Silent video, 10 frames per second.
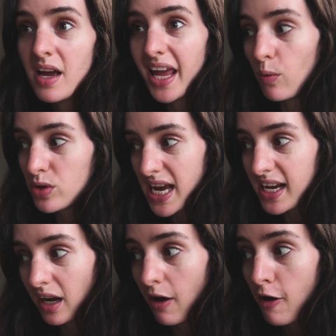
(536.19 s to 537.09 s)
it will
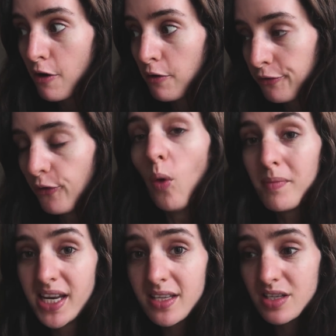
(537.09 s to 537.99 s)
take like 4
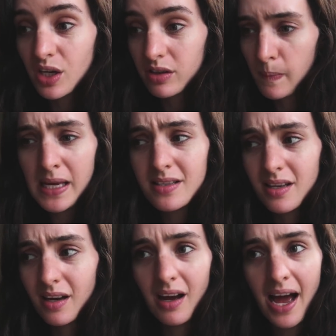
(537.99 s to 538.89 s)
minutes to cook the pizza,